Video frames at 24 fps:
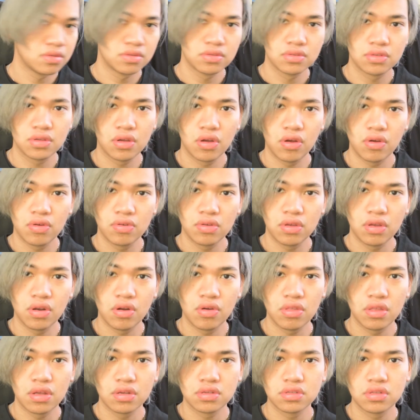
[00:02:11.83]
So, you
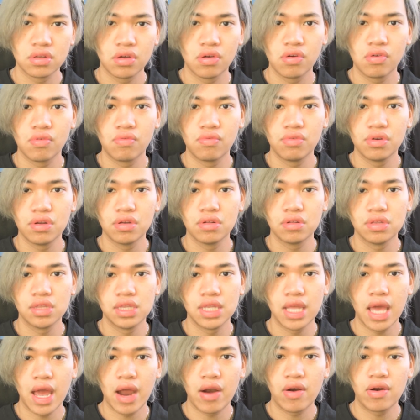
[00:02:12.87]
know, there's no real
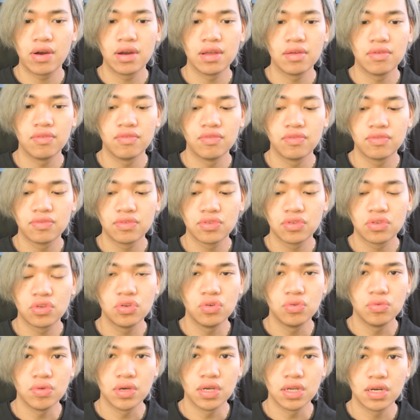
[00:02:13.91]
narrative
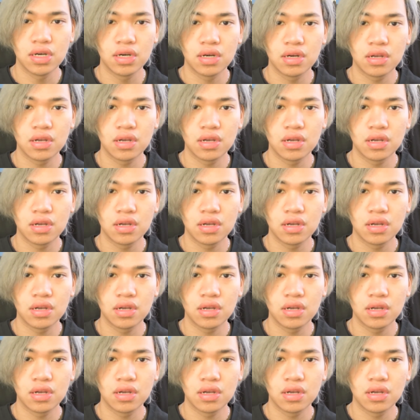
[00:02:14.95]
to it